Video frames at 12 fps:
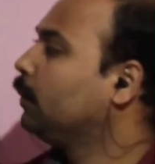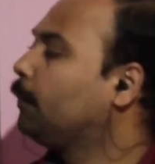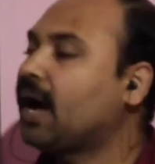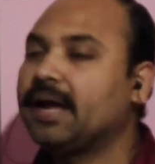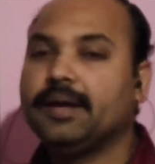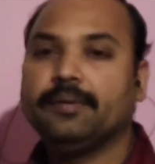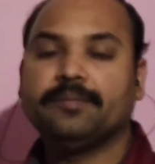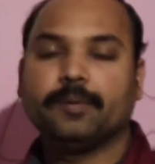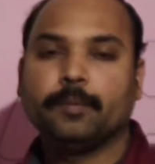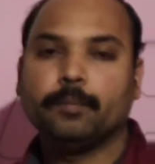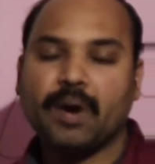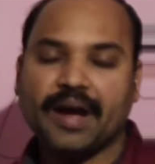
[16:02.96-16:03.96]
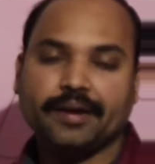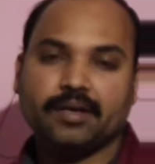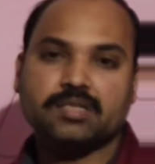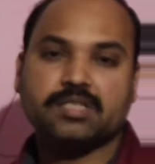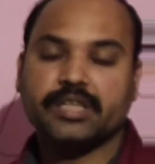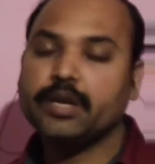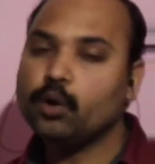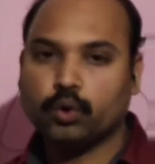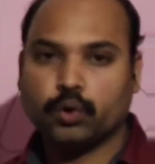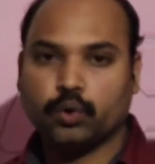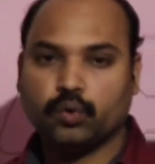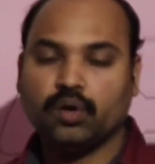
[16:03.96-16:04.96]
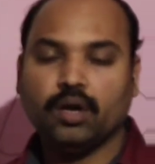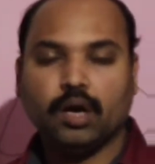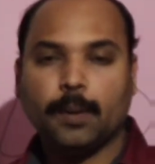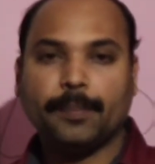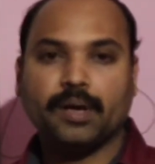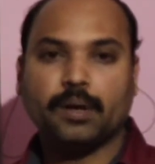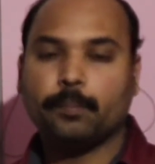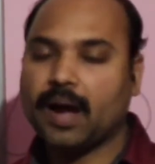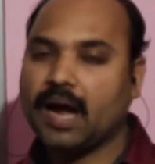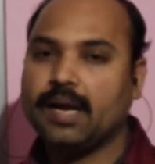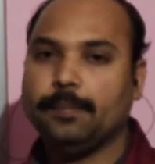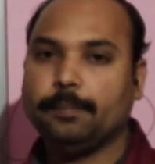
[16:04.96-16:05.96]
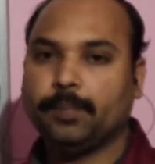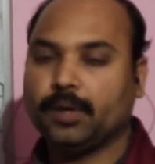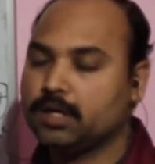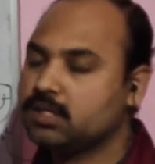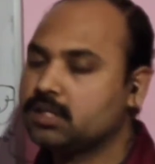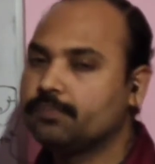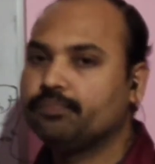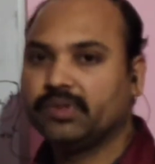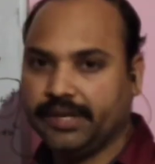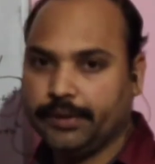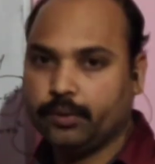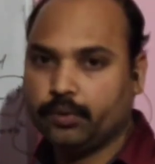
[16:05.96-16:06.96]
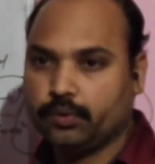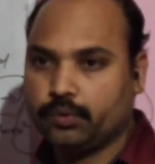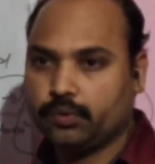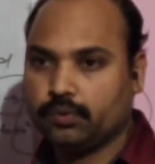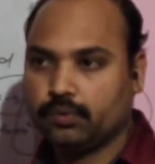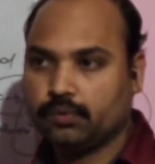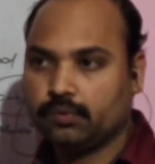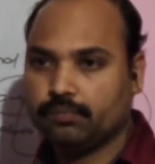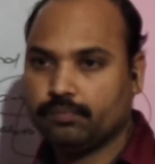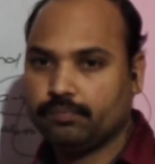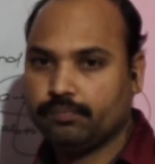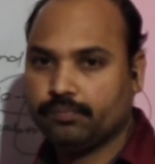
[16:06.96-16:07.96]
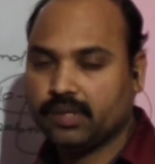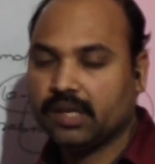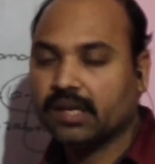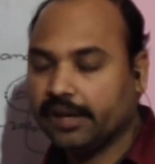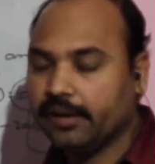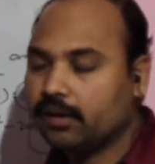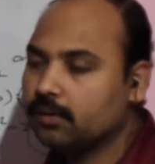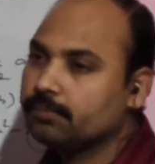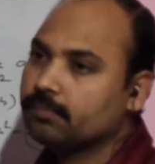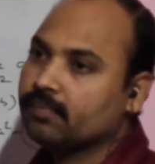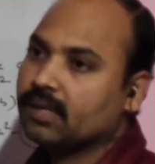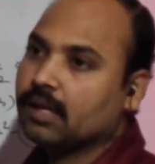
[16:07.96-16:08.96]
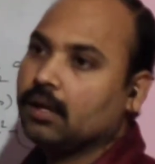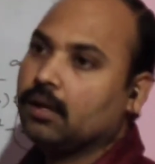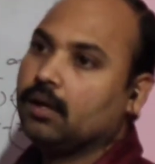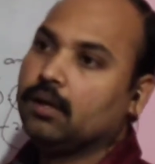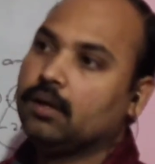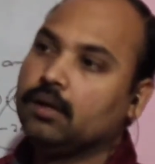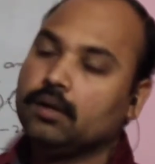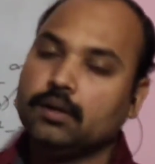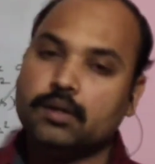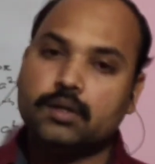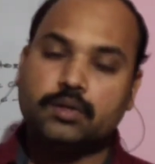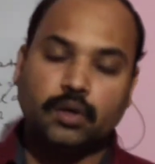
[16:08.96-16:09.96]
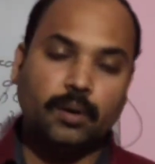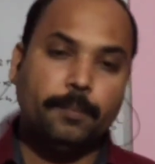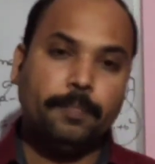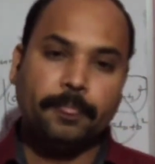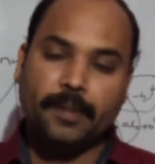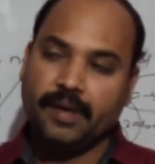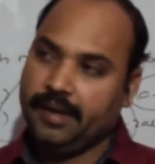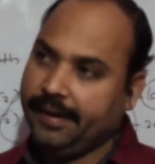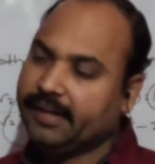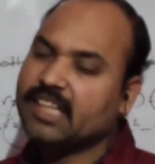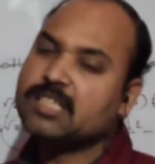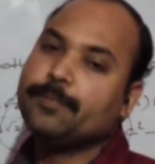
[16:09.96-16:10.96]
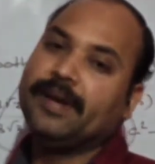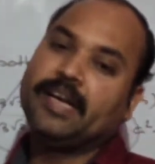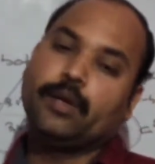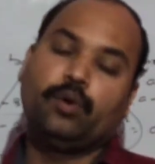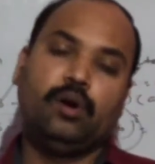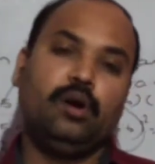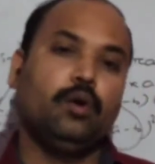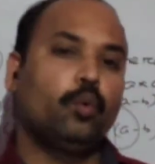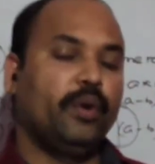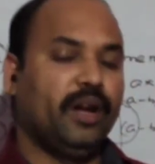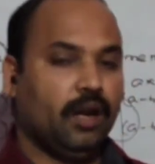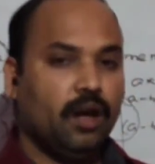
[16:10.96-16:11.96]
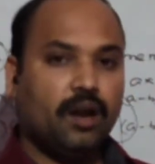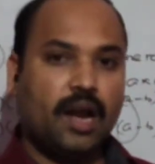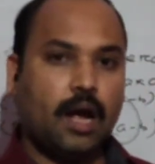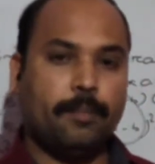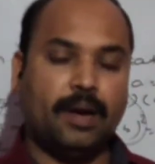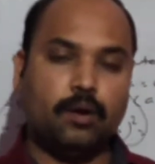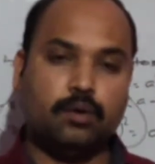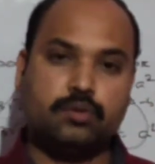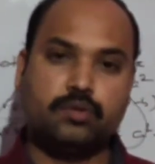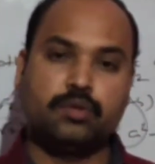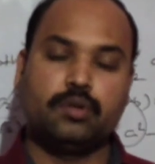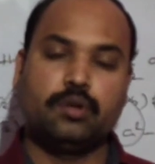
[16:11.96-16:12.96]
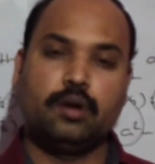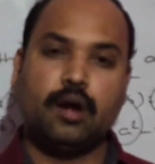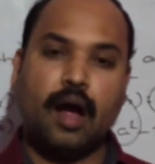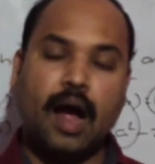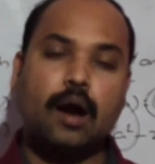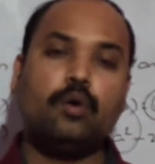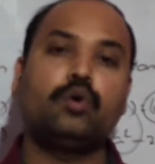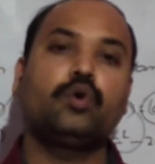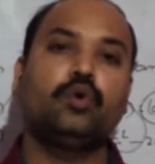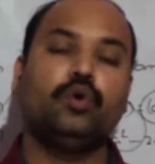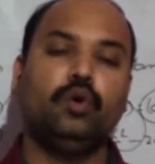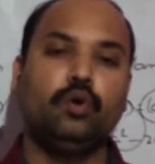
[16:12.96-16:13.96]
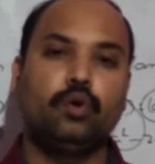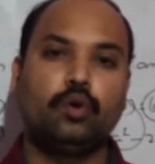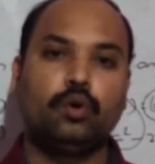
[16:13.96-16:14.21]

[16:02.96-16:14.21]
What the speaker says: 5 minus 3 root 2 upon 5 plus 3 root 2. Clear? So, in this video, we learn about how to